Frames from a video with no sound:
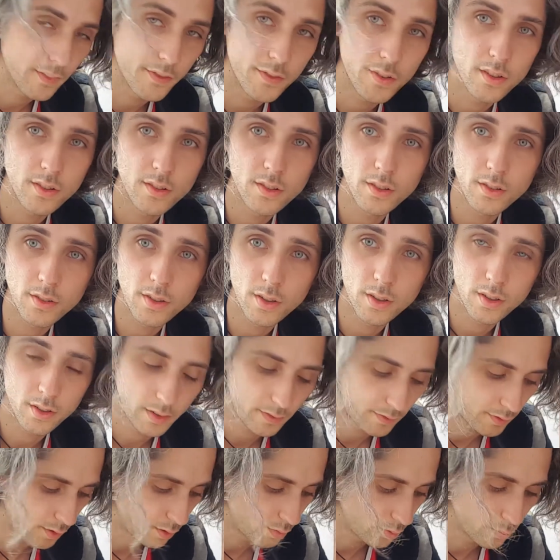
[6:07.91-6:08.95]
if
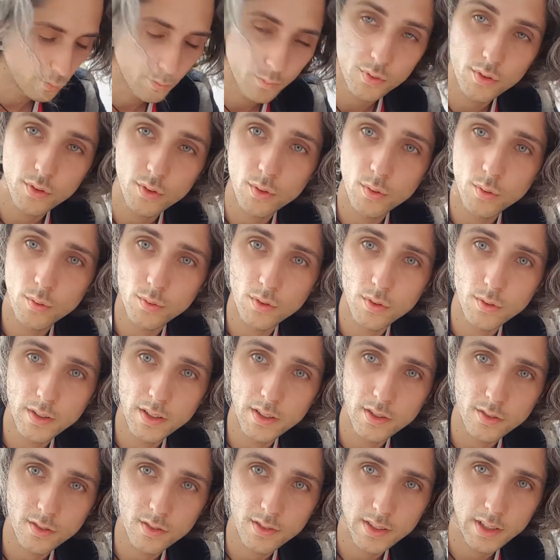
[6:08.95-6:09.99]
if you do do
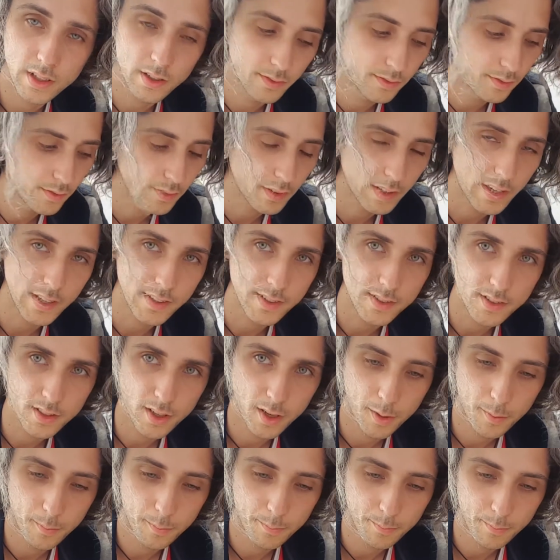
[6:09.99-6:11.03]
this yourself, get
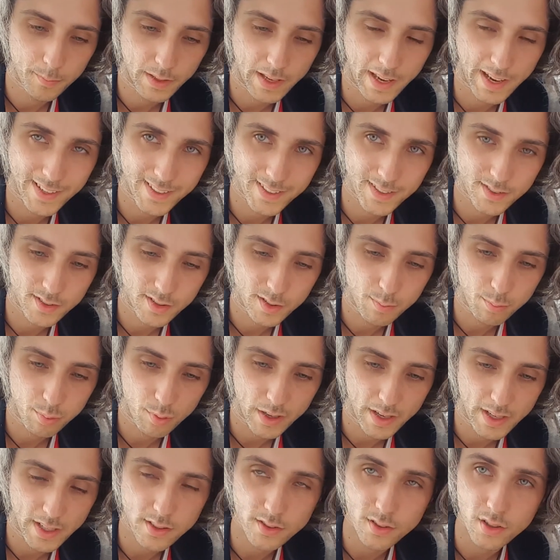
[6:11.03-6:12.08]
some gas
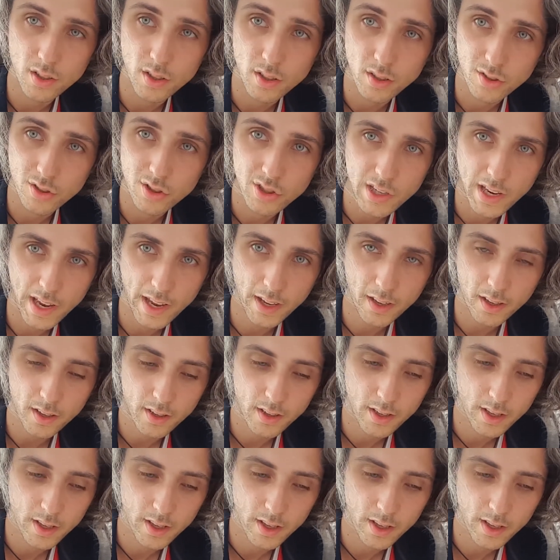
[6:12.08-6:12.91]
spray so you can check